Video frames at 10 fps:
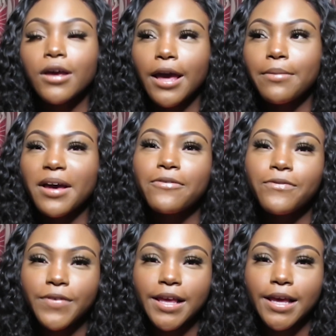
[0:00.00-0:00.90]
Okay, my
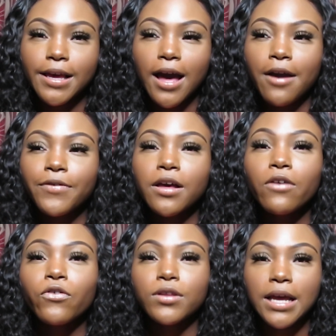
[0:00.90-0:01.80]
feet. I think
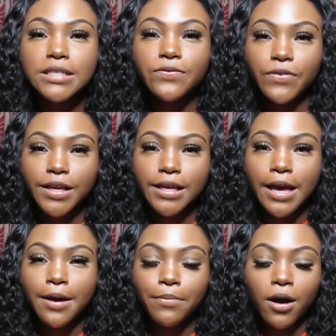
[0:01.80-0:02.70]
I've got nice feet,
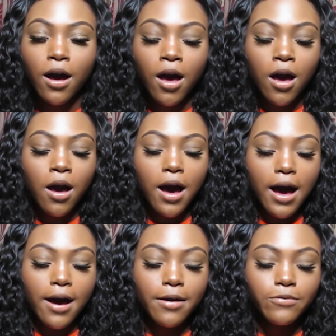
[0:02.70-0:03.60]
yeah, but
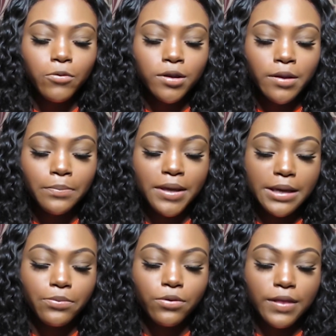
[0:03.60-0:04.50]
I'm one of the
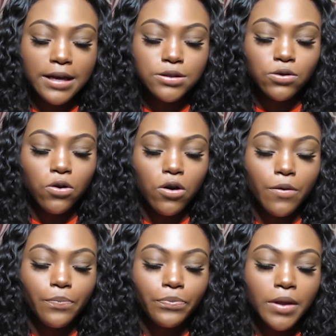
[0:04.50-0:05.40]
people that's
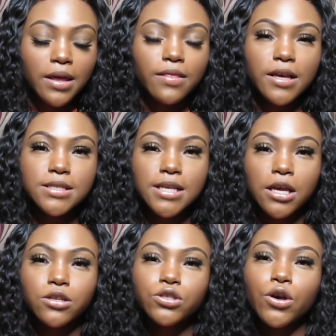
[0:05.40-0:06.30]
got their
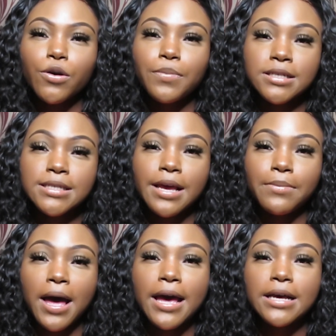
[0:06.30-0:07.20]
second toe the
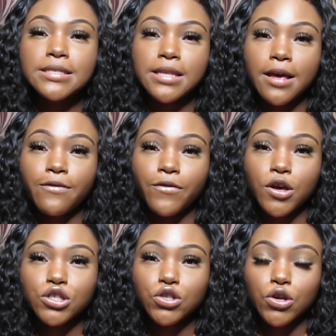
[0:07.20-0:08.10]
same height as their
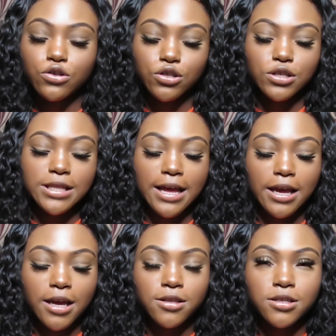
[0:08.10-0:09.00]
first toe. So it's
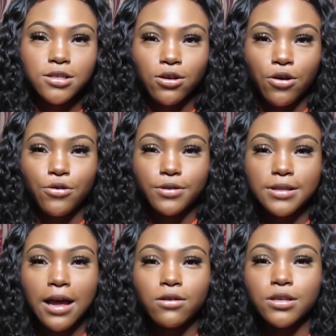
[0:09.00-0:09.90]
like, it doesn't go
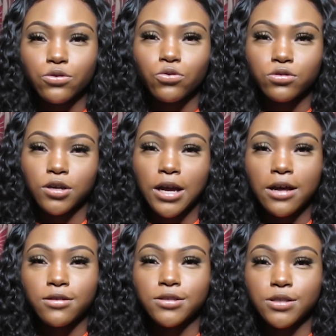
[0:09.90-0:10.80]
down in order
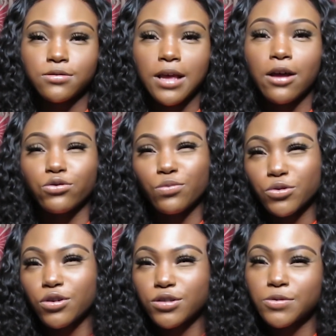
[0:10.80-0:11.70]
how
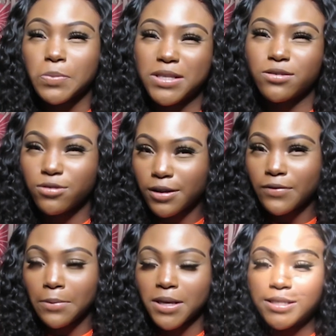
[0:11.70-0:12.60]
normal toes are supposed to look,
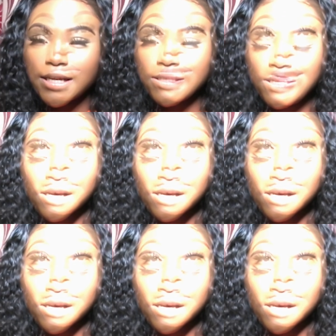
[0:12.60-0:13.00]
if that makes sense.